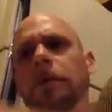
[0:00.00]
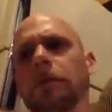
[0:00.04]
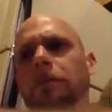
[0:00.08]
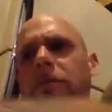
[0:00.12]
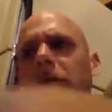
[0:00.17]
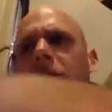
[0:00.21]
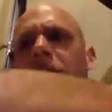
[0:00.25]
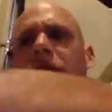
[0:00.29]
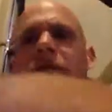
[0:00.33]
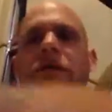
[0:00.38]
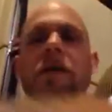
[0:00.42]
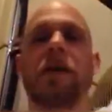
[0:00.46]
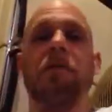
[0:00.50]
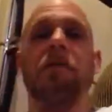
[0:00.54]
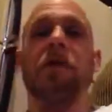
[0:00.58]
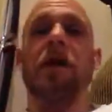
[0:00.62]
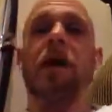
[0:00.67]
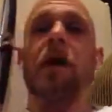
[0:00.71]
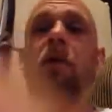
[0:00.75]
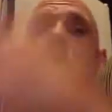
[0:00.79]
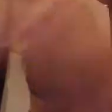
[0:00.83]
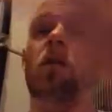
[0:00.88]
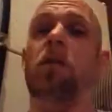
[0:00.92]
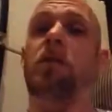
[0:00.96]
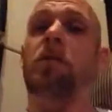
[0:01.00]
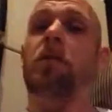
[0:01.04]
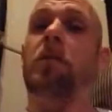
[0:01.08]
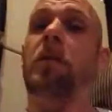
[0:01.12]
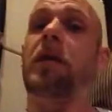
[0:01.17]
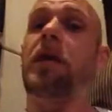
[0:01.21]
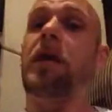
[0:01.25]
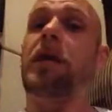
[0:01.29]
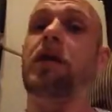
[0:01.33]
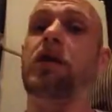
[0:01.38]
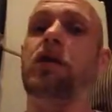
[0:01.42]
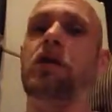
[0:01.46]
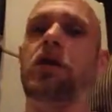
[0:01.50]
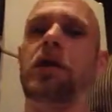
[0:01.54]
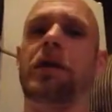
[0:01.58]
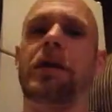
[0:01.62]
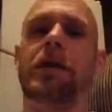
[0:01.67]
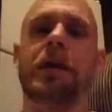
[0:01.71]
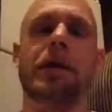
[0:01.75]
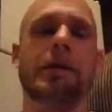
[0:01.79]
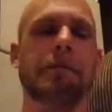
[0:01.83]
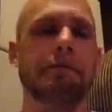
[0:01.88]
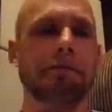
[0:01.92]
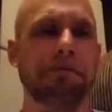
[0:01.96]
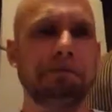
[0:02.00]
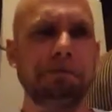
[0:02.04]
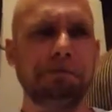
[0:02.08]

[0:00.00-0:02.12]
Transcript: Because I haven't got one for my next gen yet.